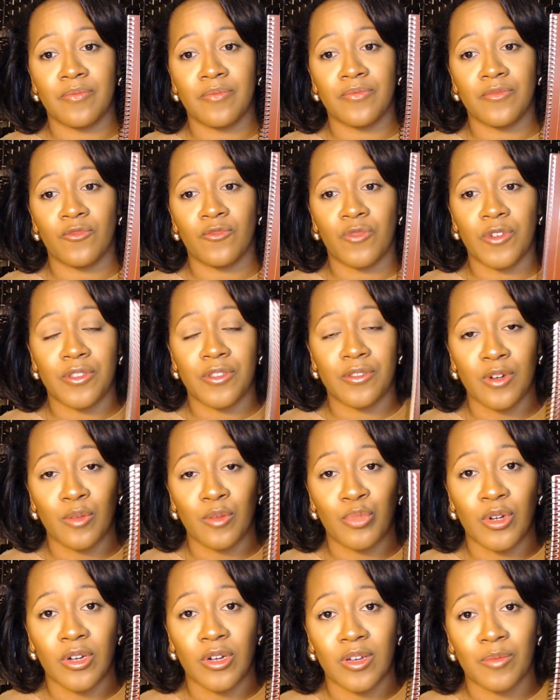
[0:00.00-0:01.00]
with your
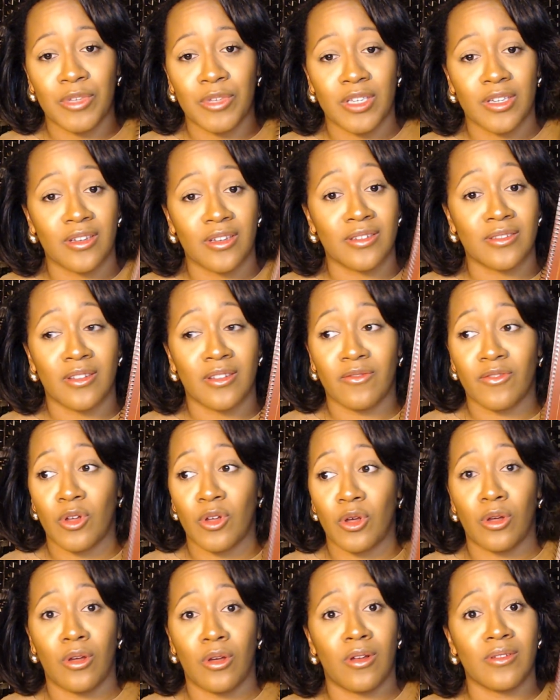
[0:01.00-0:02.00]
book, because of
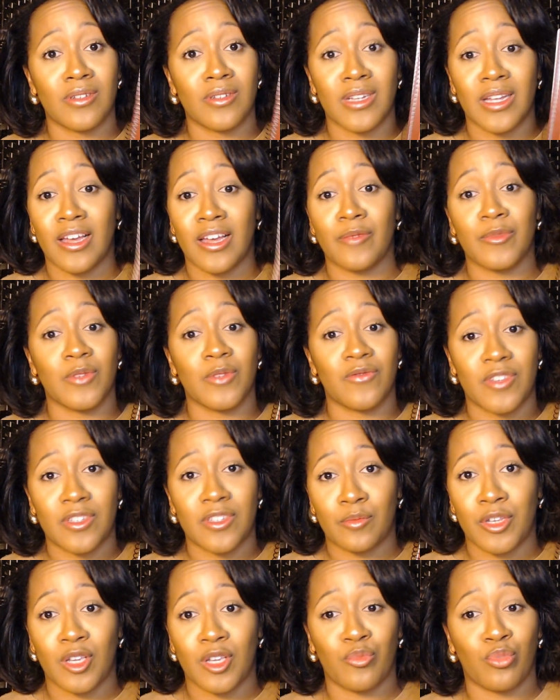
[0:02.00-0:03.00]
all times of these
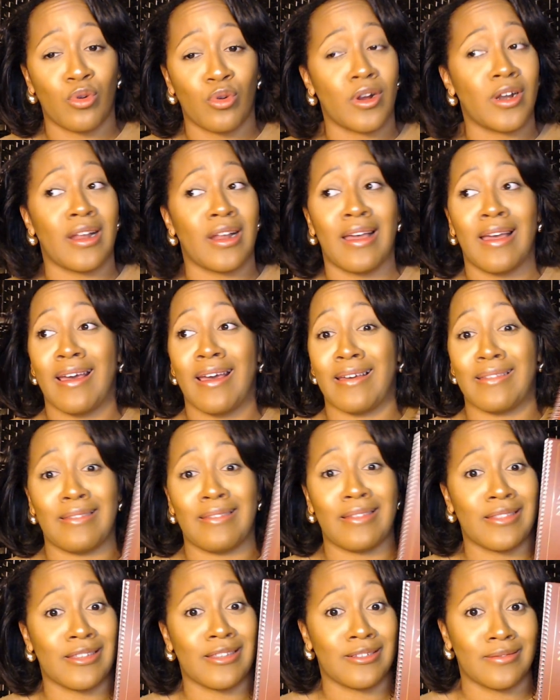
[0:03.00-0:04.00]
being important, I
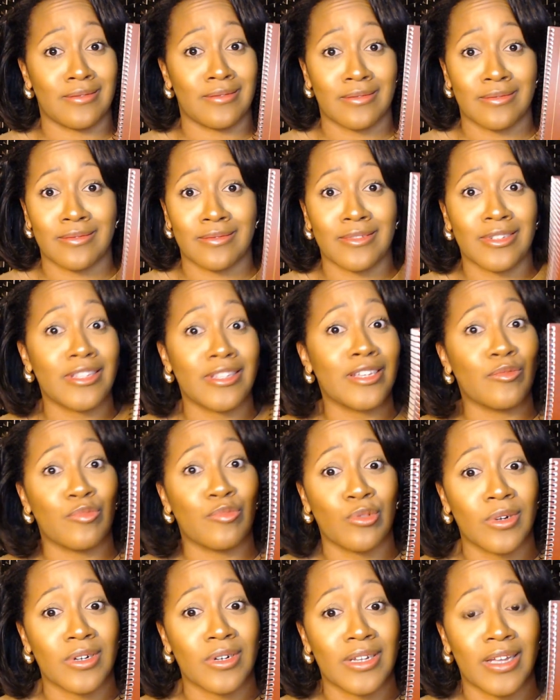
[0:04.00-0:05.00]
think this is really
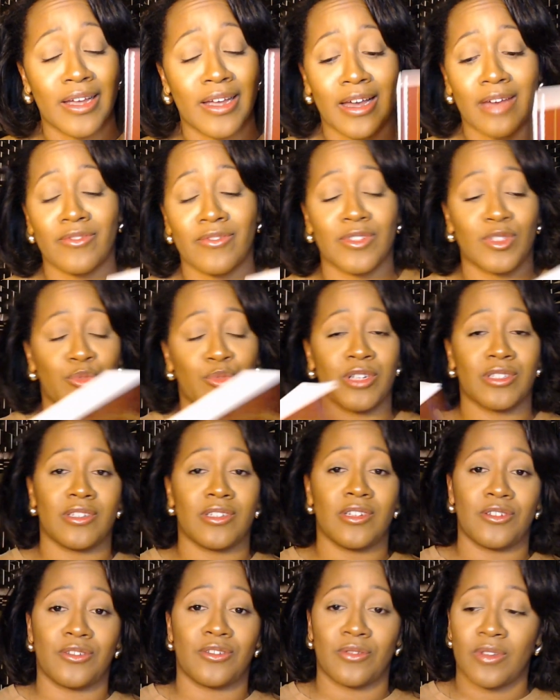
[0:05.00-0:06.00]
important to have in this
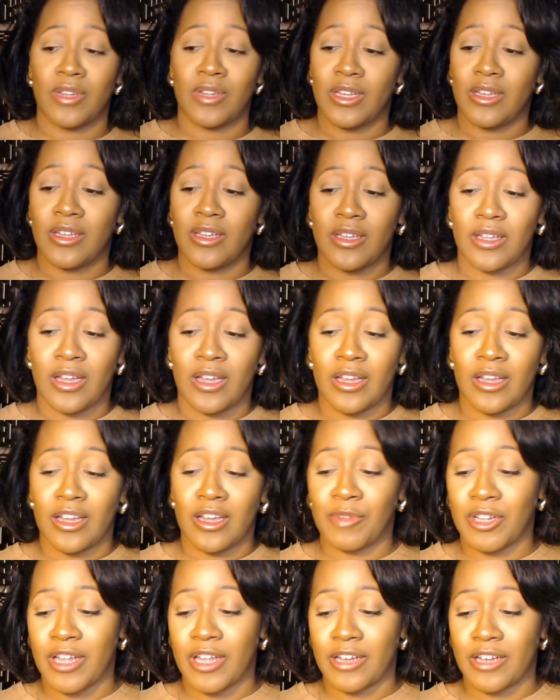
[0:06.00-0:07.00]
presidential
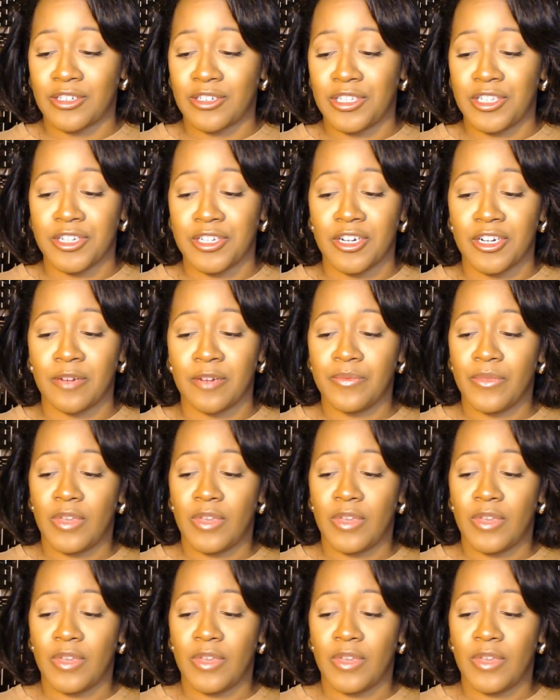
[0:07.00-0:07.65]
election year.